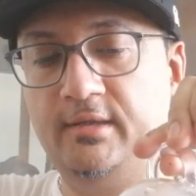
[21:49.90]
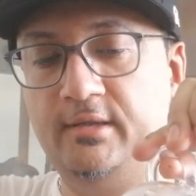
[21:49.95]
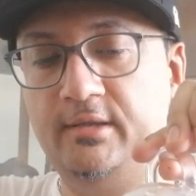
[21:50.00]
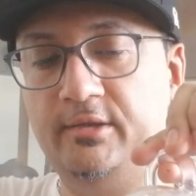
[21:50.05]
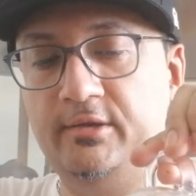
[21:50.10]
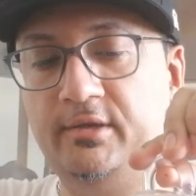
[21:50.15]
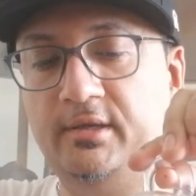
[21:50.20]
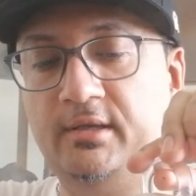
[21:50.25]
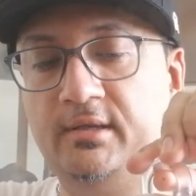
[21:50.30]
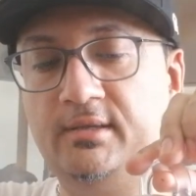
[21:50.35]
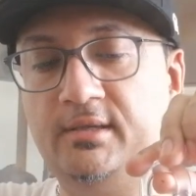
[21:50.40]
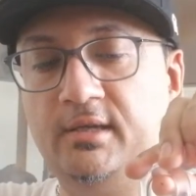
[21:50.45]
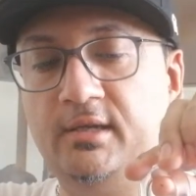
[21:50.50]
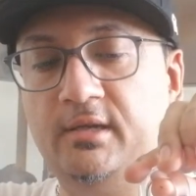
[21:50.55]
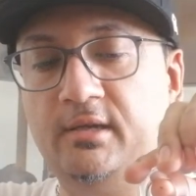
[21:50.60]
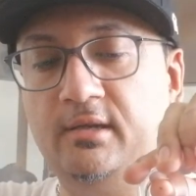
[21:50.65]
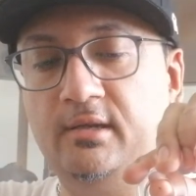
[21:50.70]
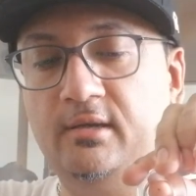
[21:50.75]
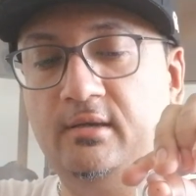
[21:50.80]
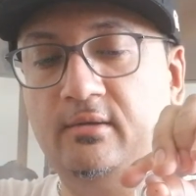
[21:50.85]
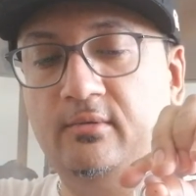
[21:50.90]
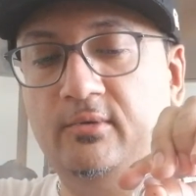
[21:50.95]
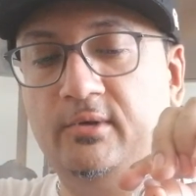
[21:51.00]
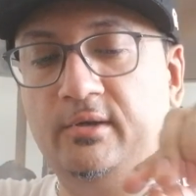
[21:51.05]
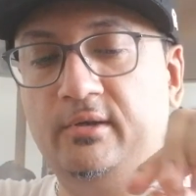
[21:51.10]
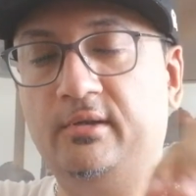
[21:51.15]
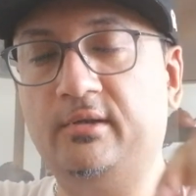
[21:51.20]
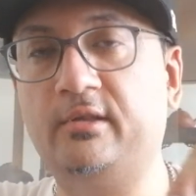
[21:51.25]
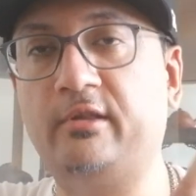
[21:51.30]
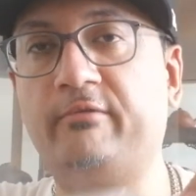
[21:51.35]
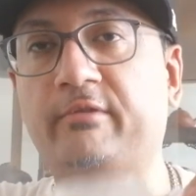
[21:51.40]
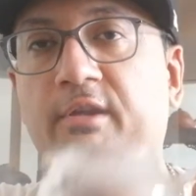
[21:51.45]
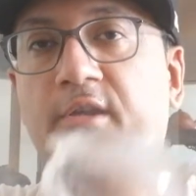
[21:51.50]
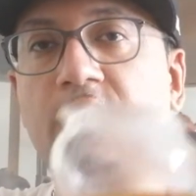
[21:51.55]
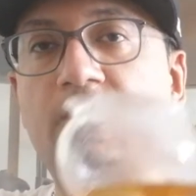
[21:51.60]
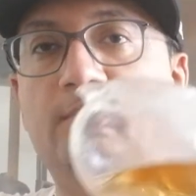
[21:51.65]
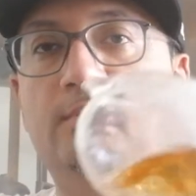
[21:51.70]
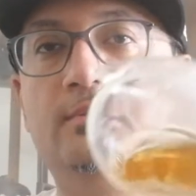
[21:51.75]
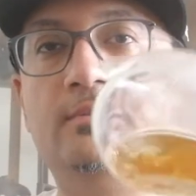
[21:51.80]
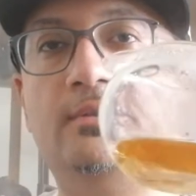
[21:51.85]
You can see what 3
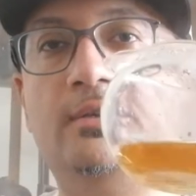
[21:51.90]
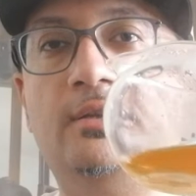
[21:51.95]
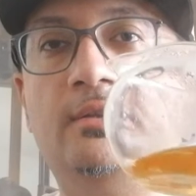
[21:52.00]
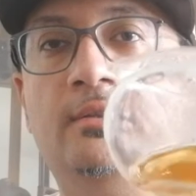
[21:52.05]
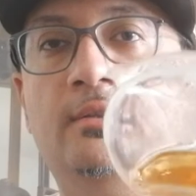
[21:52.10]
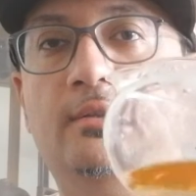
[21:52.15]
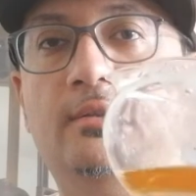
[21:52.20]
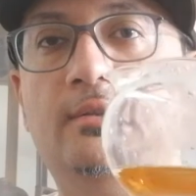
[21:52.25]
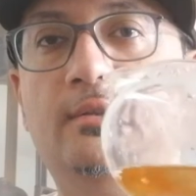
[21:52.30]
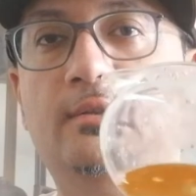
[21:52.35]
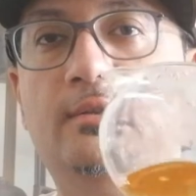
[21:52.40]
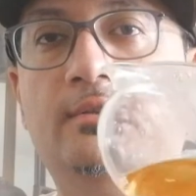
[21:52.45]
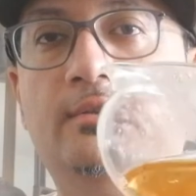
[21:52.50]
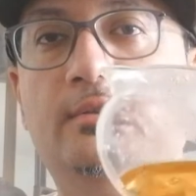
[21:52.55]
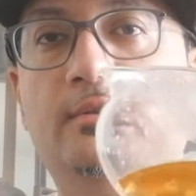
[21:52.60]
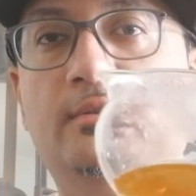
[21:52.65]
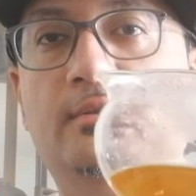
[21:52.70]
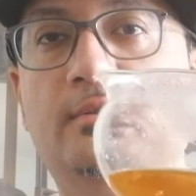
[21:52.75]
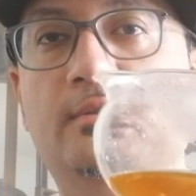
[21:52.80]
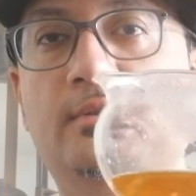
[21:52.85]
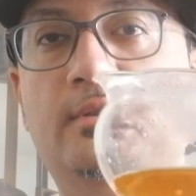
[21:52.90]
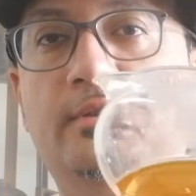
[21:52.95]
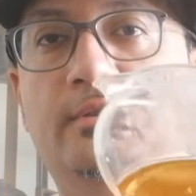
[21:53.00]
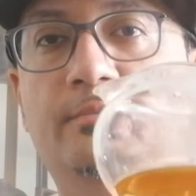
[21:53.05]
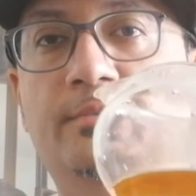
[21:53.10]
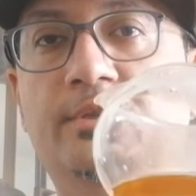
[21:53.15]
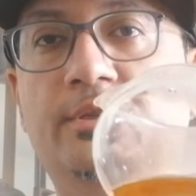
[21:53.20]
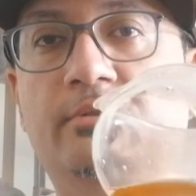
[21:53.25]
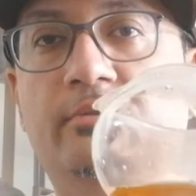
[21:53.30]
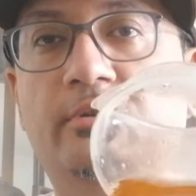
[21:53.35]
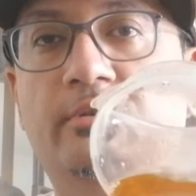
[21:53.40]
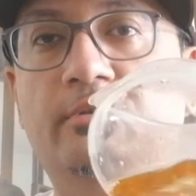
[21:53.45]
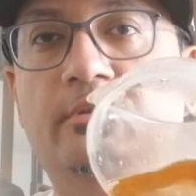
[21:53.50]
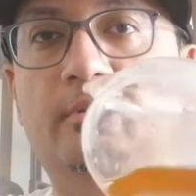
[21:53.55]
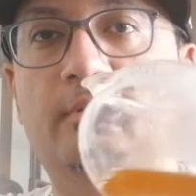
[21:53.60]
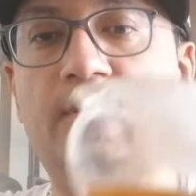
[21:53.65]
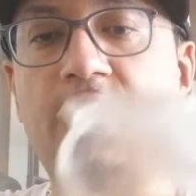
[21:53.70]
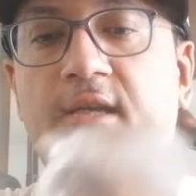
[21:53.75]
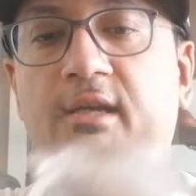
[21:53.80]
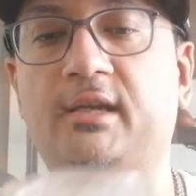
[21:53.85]
years has done to the material,
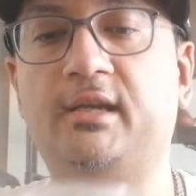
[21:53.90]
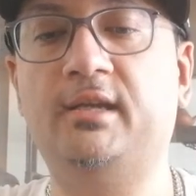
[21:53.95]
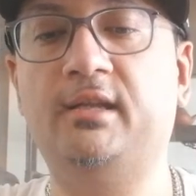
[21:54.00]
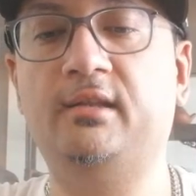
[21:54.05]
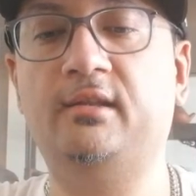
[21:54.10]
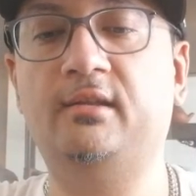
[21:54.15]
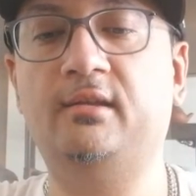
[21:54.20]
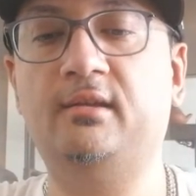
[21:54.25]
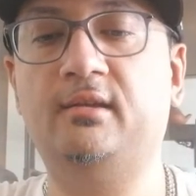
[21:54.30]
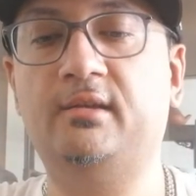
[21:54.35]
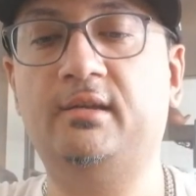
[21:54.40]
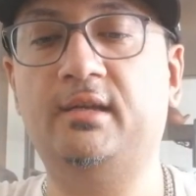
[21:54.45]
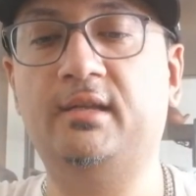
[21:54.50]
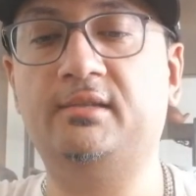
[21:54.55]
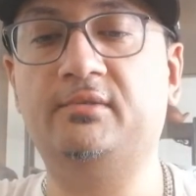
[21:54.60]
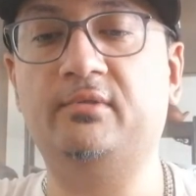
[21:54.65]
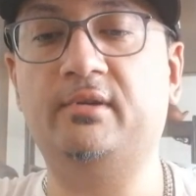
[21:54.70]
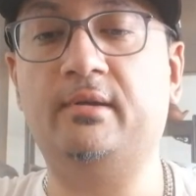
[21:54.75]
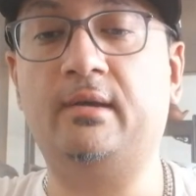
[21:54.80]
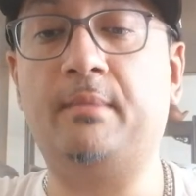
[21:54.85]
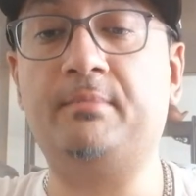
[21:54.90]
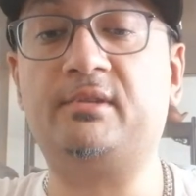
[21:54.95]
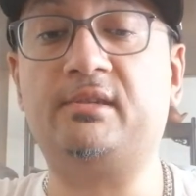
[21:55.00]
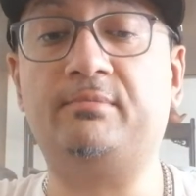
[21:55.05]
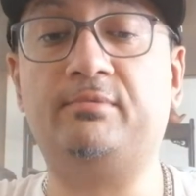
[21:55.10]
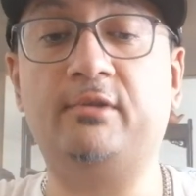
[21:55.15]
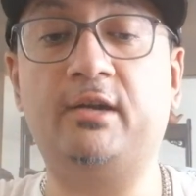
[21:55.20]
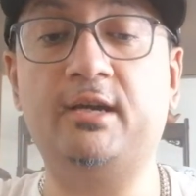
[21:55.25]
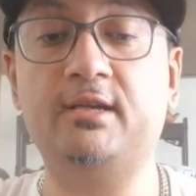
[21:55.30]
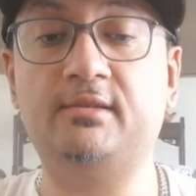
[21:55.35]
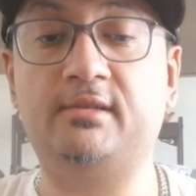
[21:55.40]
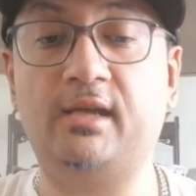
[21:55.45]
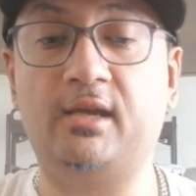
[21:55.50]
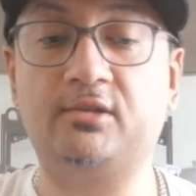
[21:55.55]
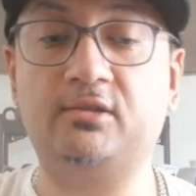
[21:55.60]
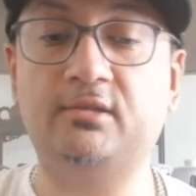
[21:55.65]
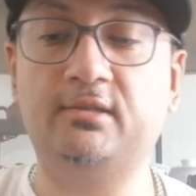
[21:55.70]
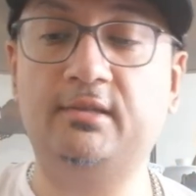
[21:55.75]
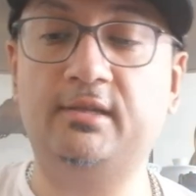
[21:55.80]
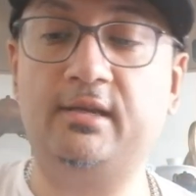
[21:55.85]
and I'm surprised
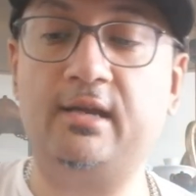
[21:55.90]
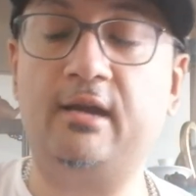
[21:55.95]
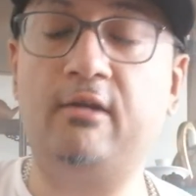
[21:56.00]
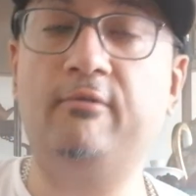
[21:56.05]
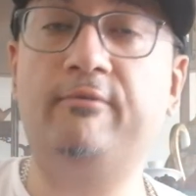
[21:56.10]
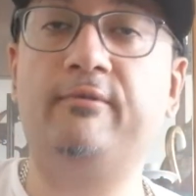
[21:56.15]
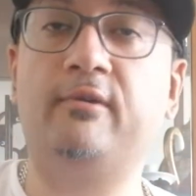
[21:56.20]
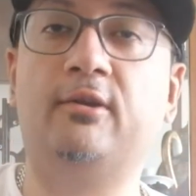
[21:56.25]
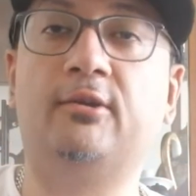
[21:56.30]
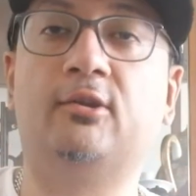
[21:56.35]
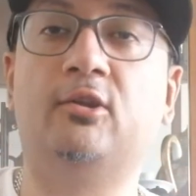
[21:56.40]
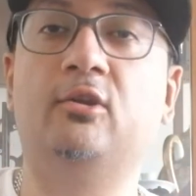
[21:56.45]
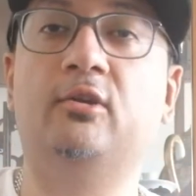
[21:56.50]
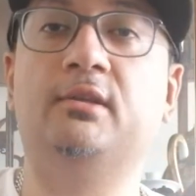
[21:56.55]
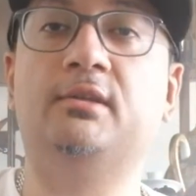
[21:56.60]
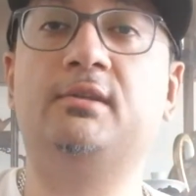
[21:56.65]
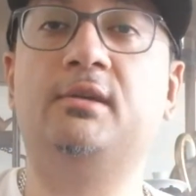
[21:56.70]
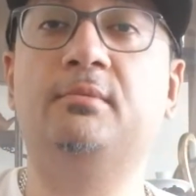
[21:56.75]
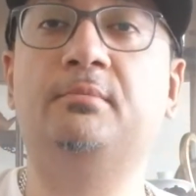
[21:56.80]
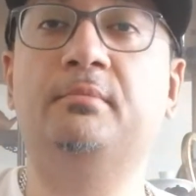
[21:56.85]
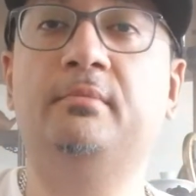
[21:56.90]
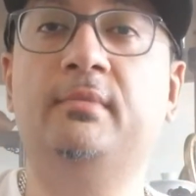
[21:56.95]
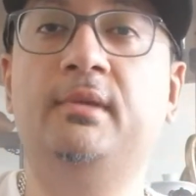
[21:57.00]
actually at how far along it's come.